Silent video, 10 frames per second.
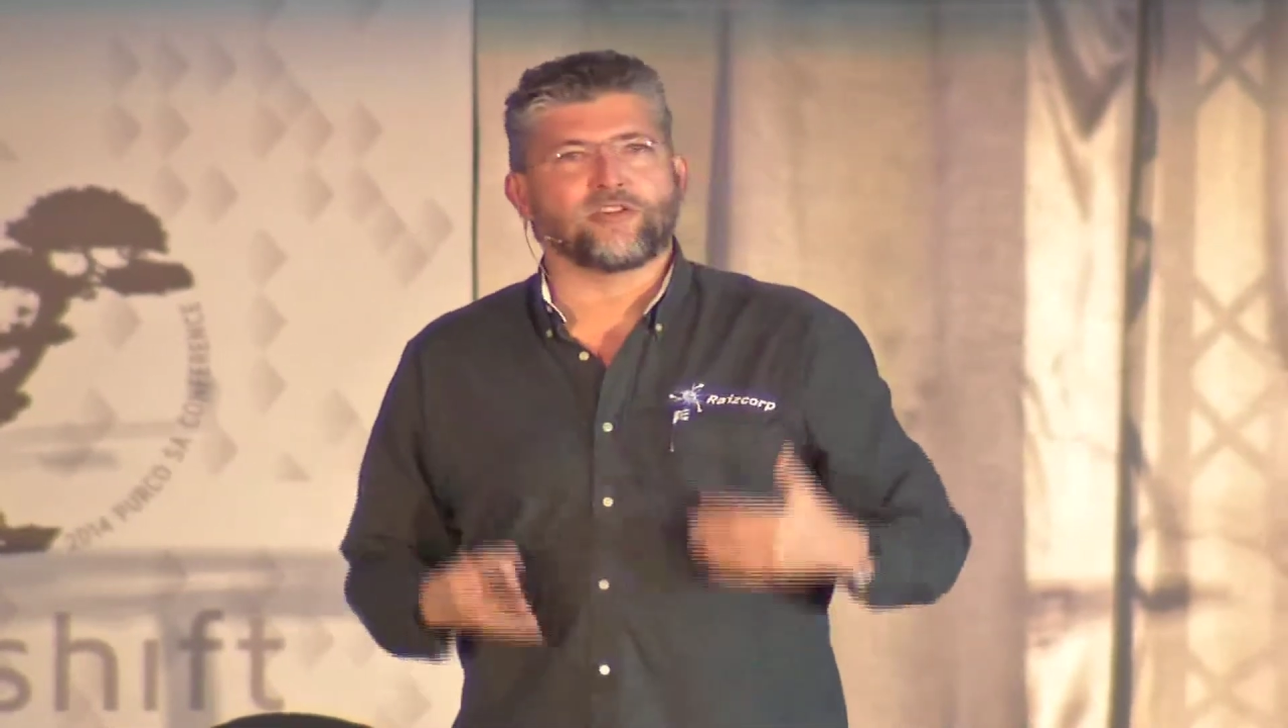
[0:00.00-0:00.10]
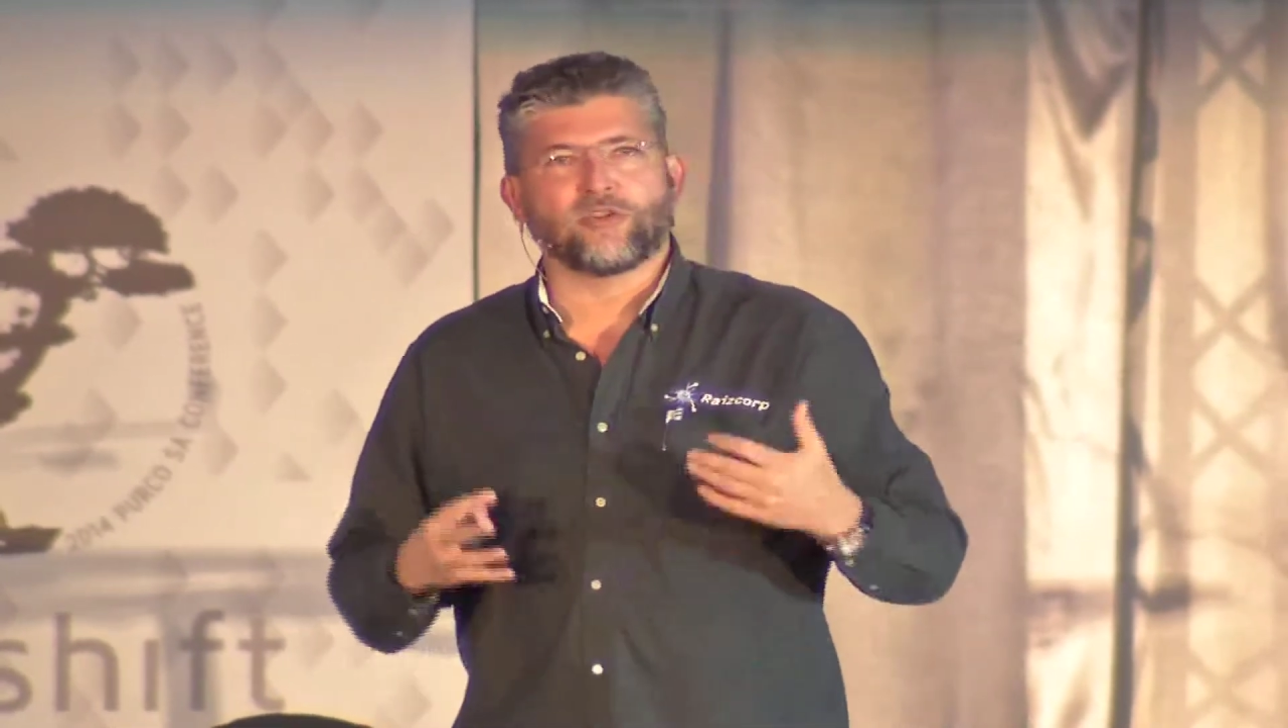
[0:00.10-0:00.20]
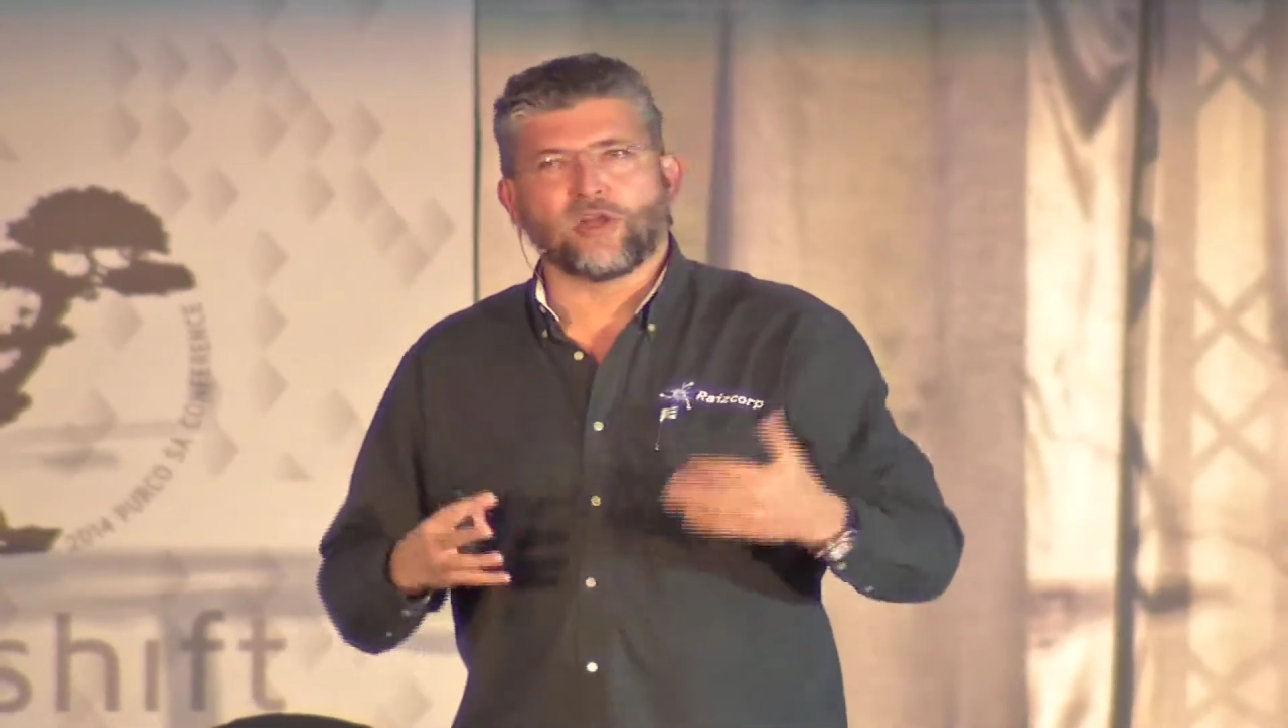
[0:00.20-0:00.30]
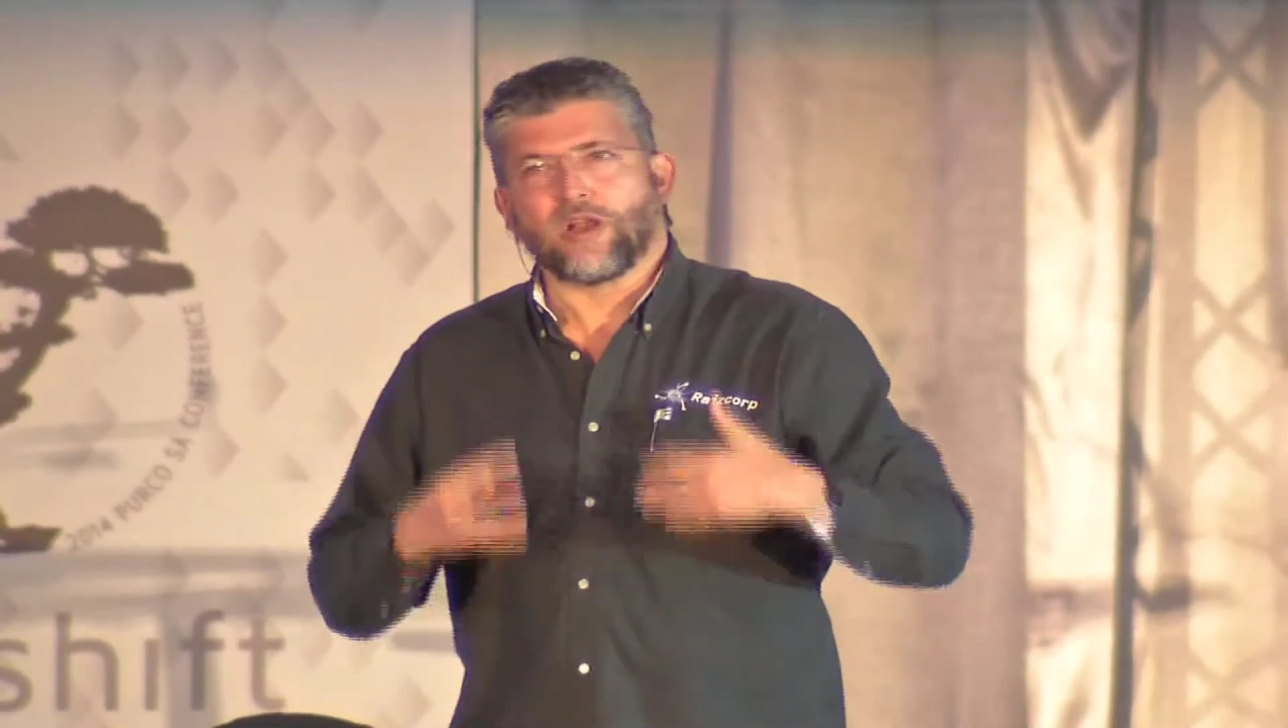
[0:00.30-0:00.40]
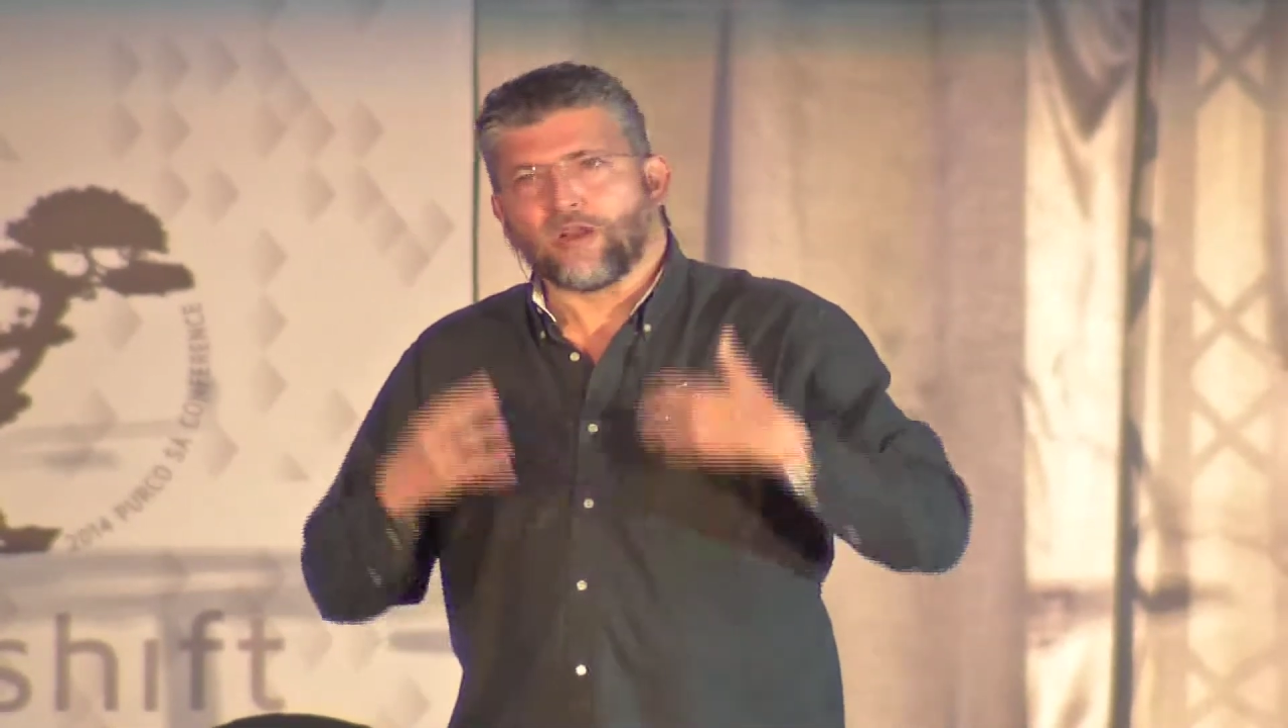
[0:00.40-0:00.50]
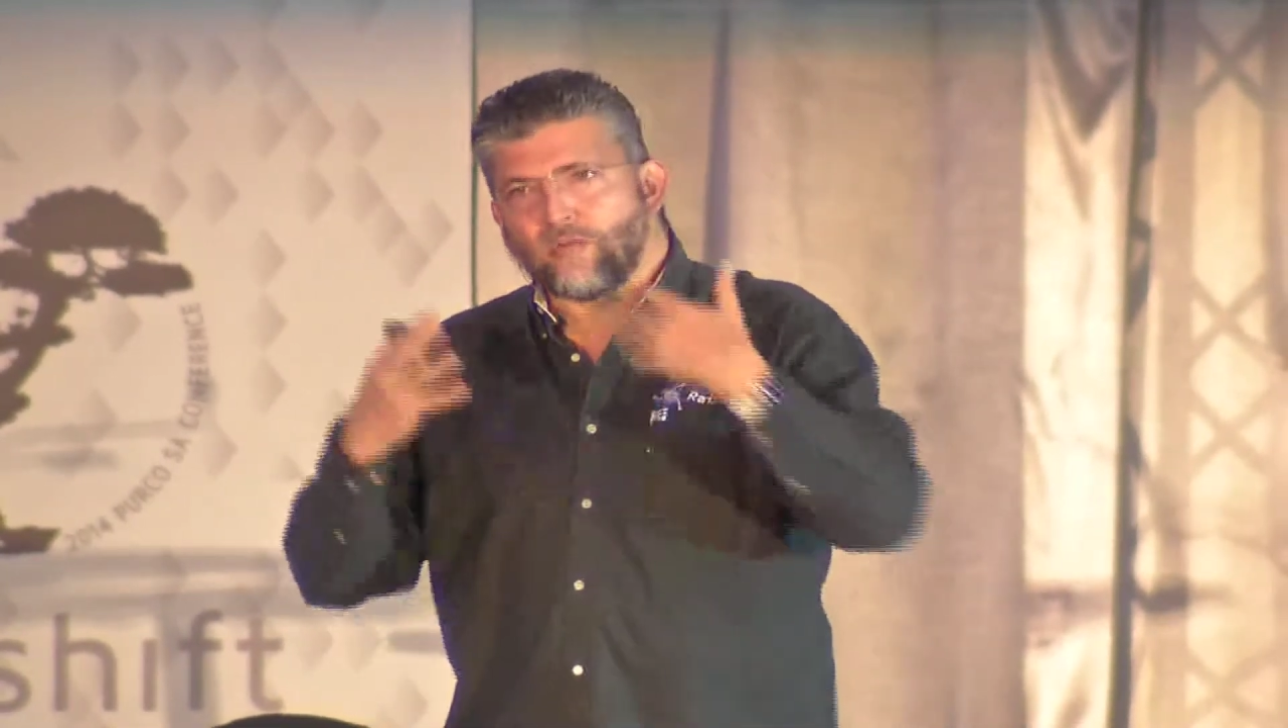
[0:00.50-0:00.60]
do a lot